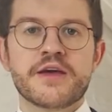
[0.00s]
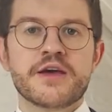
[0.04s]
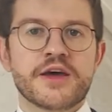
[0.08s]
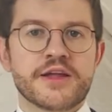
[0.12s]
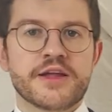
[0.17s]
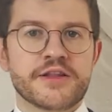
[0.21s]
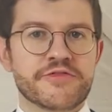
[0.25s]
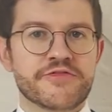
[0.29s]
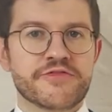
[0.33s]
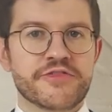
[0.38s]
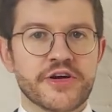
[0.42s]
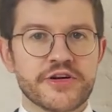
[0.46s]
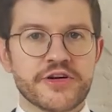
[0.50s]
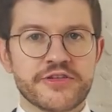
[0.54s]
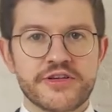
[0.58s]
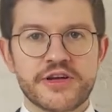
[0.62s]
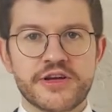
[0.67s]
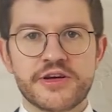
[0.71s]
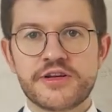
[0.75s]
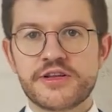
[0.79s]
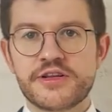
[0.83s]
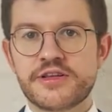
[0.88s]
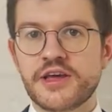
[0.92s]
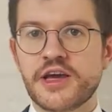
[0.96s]
In the first
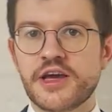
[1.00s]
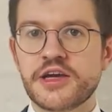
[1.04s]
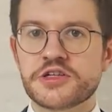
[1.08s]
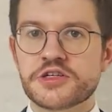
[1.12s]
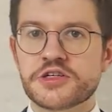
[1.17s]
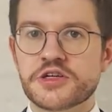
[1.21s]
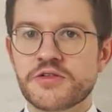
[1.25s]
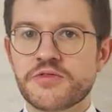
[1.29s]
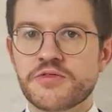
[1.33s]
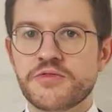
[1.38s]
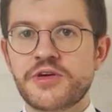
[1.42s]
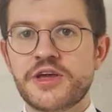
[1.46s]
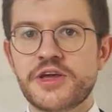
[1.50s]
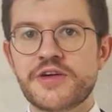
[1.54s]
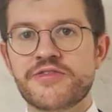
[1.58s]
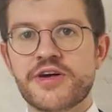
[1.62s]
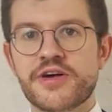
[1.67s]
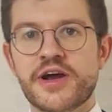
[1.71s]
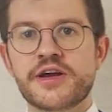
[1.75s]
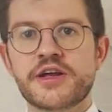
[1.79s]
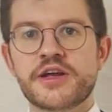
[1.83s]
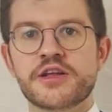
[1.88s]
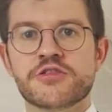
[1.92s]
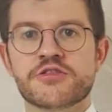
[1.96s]
irradiation, we
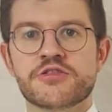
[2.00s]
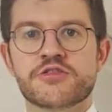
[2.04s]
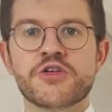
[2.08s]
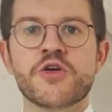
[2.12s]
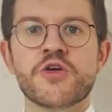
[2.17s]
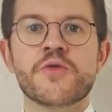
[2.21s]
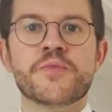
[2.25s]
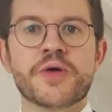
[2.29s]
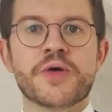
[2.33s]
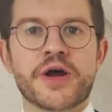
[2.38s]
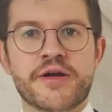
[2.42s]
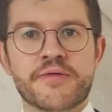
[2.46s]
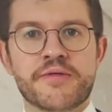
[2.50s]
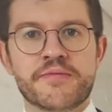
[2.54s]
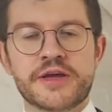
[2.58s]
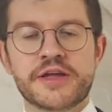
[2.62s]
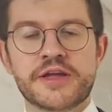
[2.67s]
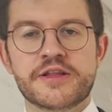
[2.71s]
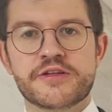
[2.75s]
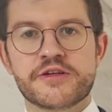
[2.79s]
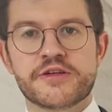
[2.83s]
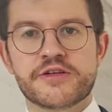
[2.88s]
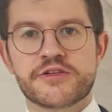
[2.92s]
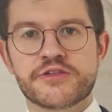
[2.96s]
varied two
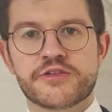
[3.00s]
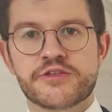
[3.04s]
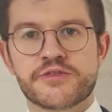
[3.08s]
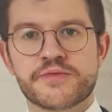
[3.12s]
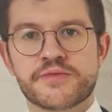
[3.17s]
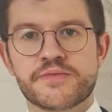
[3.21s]
parameters.